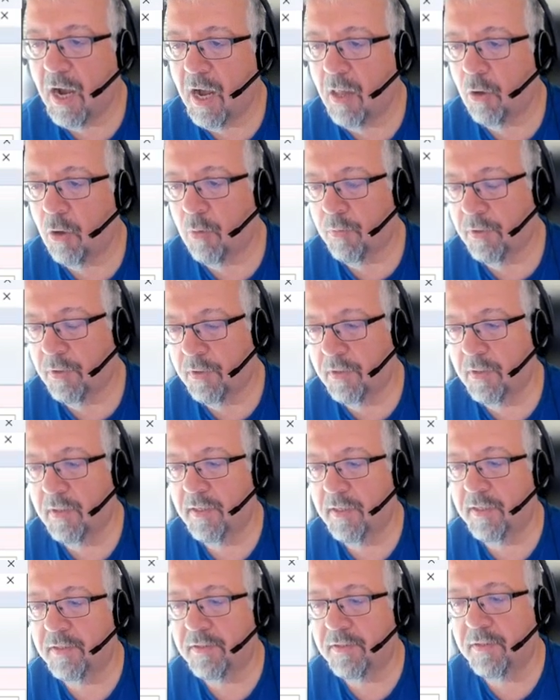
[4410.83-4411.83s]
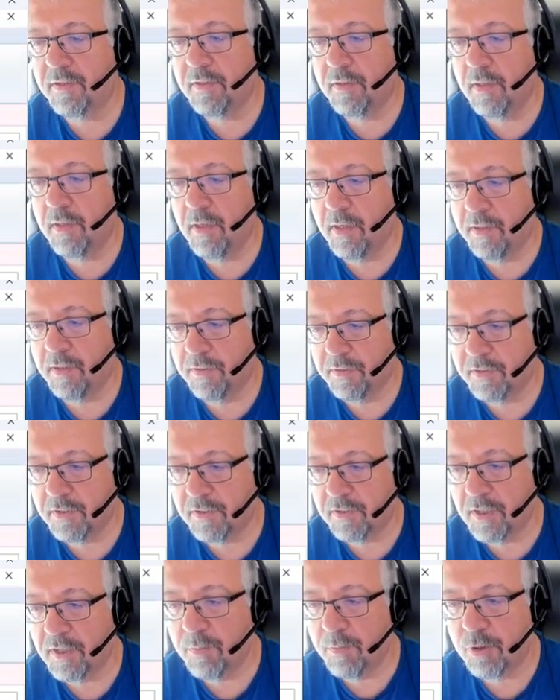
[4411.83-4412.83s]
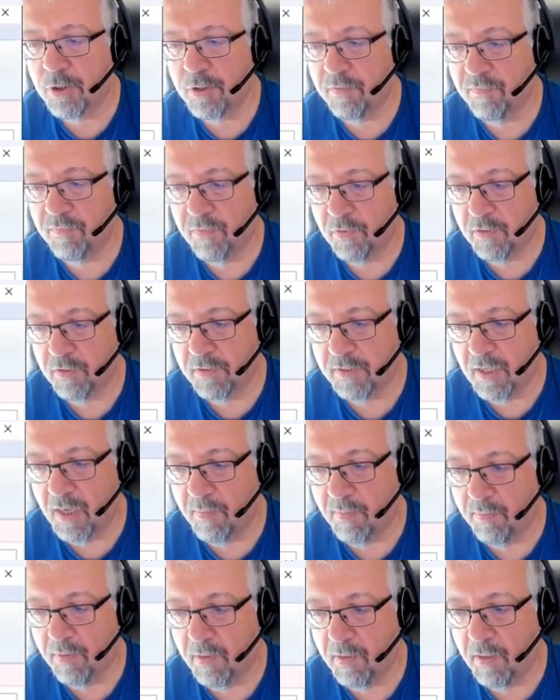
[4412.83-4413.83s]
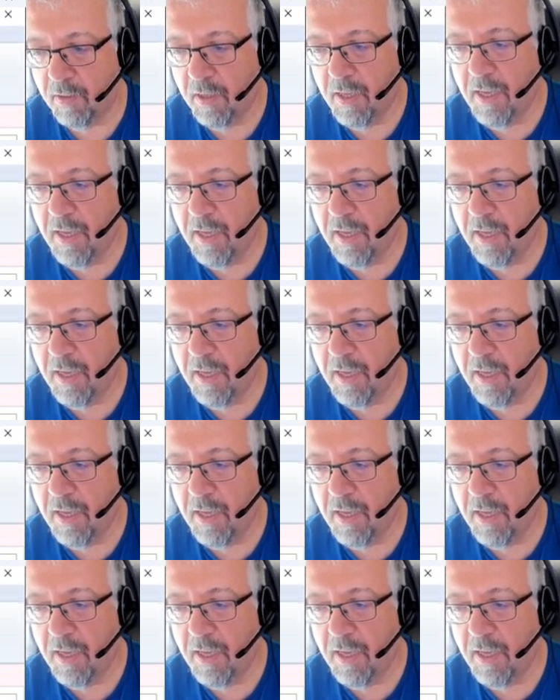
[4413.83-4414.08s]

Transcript: column has a description, for example.